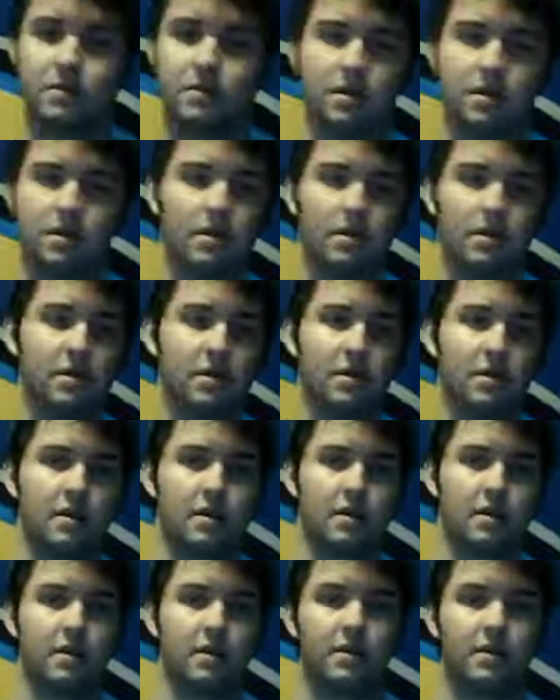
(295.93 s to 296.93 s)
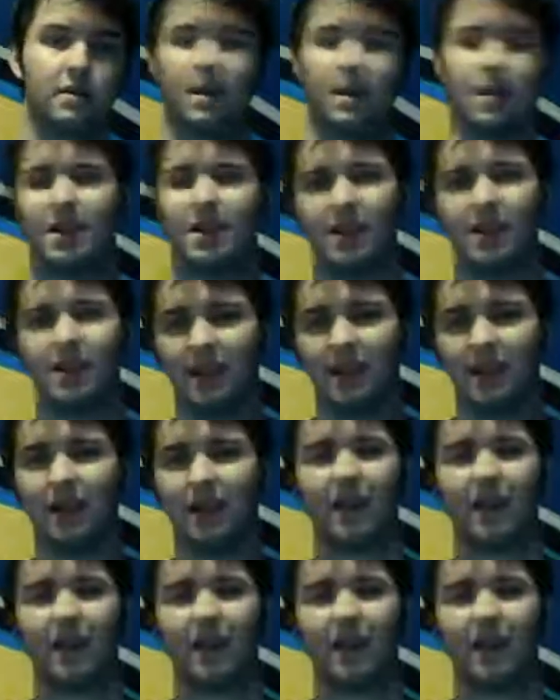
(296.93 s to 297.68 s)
(no one is talking)